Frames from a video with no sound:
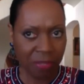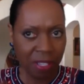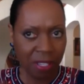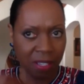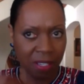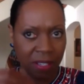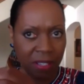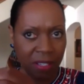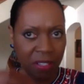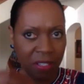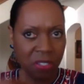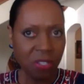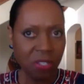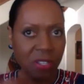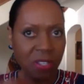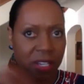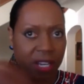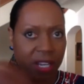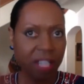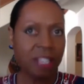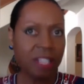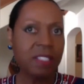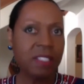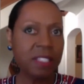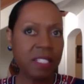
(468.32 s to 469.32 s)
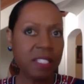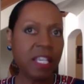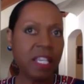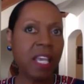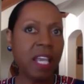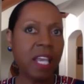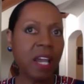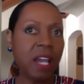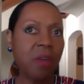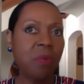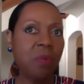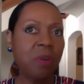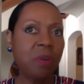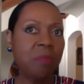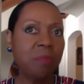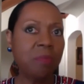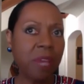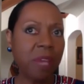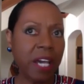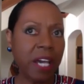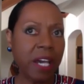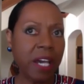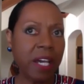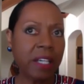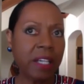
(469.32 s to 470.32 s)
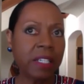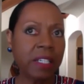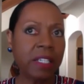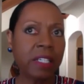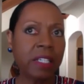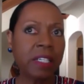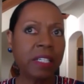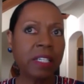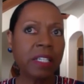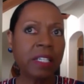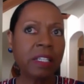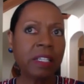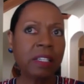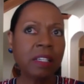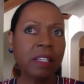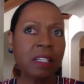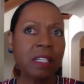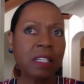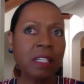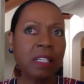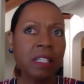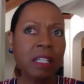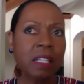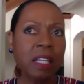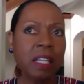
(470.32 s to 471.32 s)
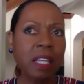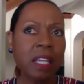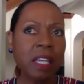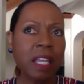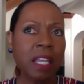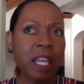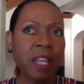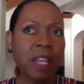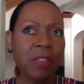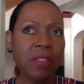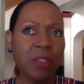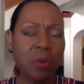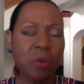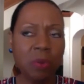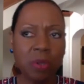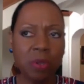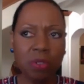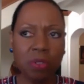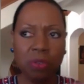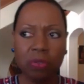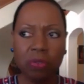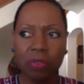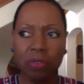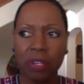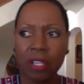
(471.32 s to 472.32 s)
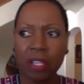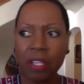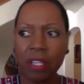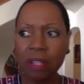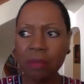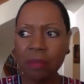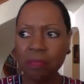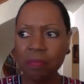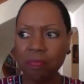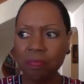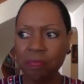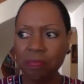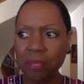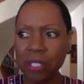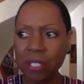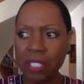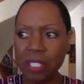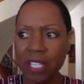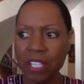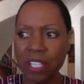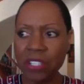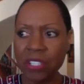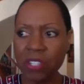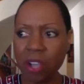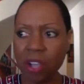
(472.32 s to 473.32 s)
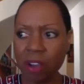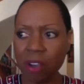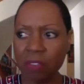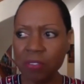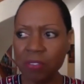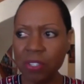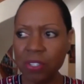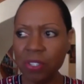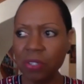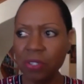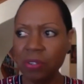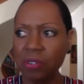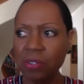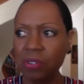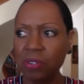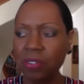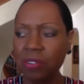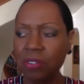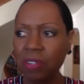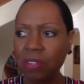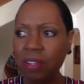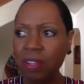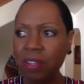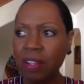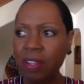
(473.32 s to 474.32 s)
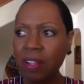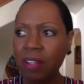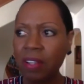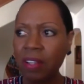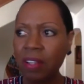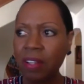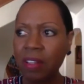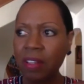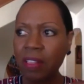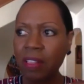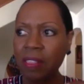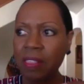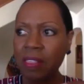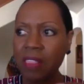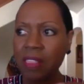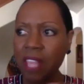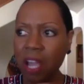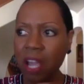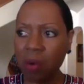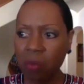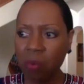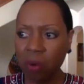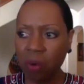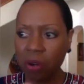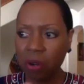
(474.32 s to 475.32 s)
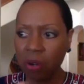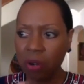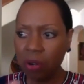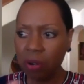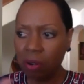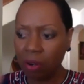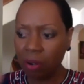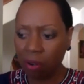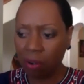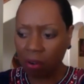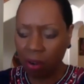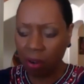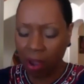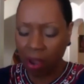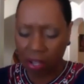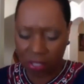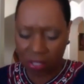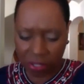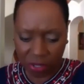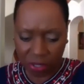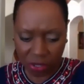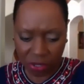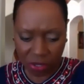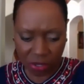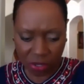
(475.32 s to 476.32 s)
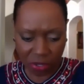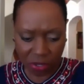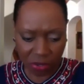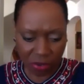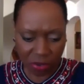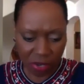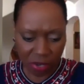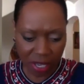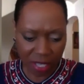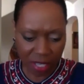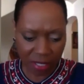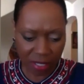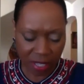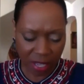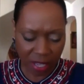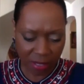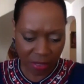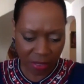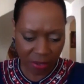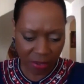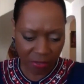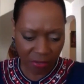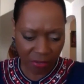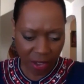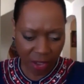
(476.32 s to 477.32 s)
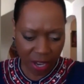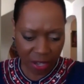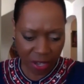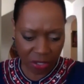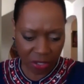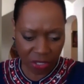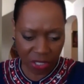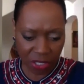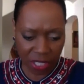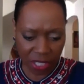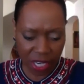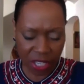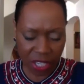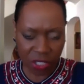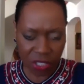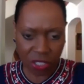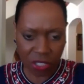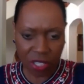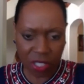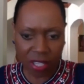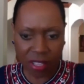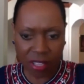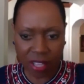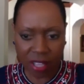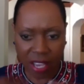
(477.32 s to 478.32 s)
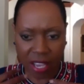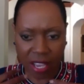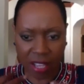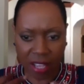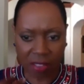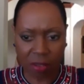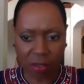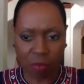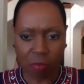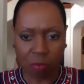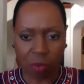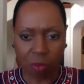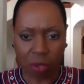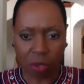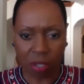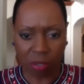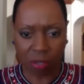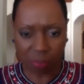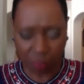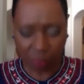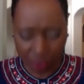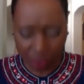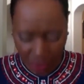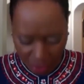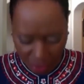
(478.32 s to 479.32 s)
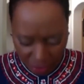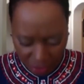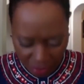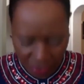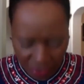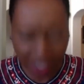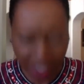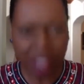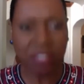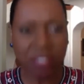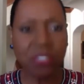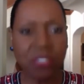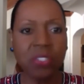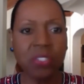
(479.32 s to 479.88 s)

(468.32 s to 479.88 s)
So the next day, I went back, and there were 3 police officers that were across the street at the fire station, and they had their bulletproof vests